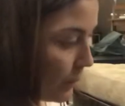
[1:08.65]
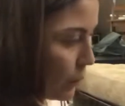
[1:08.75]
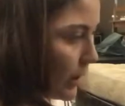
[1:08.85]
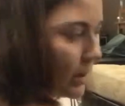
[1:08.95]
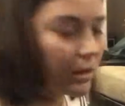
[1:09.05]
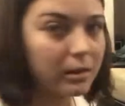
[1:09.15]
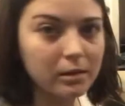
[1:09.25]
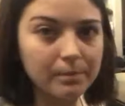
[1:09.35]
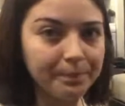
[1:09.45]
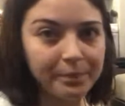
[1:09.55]
with,
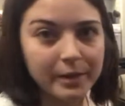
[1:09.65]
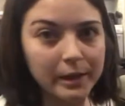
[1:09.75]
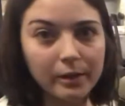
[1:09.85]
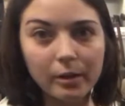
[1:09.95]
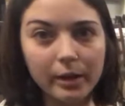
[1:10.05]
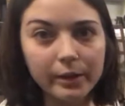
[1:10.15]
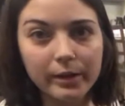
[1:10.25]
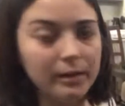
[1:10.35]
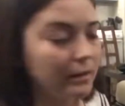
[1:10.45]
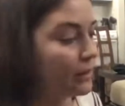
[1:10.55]

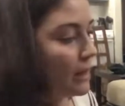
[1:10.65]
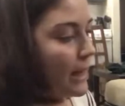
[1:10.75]
other